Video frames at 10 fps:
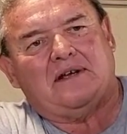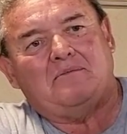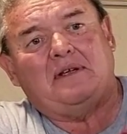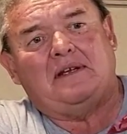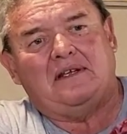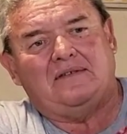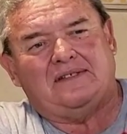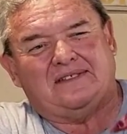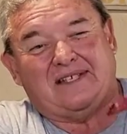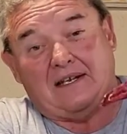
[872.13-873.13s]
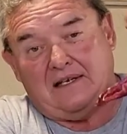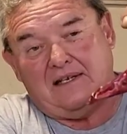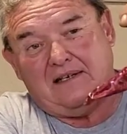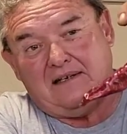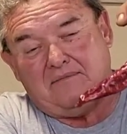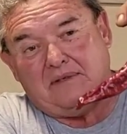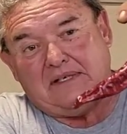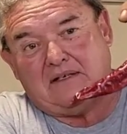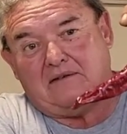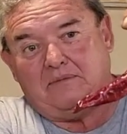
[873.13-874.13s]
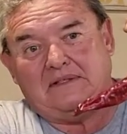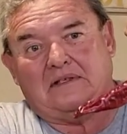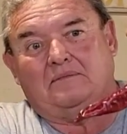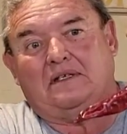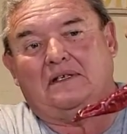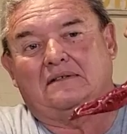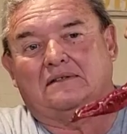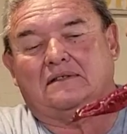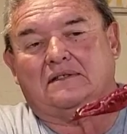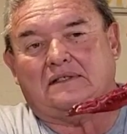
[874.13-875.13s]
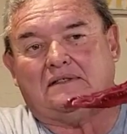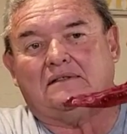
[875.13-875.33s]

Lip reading: I believe it's sandia, but it could be something else because